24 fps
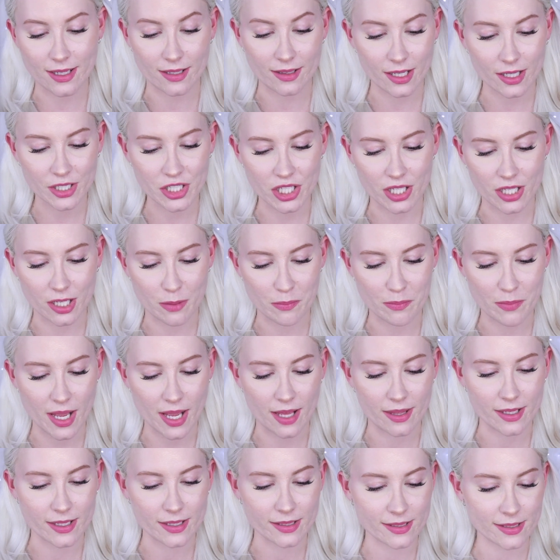I'll actually
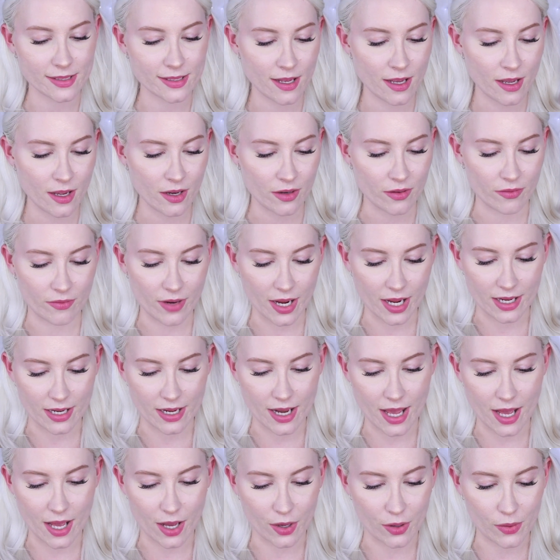compare this right
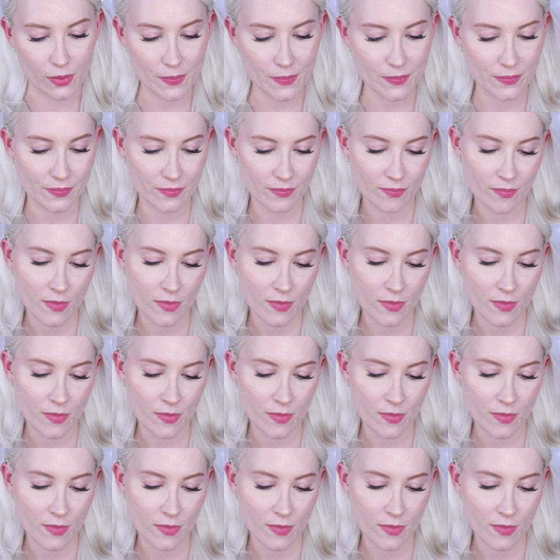now.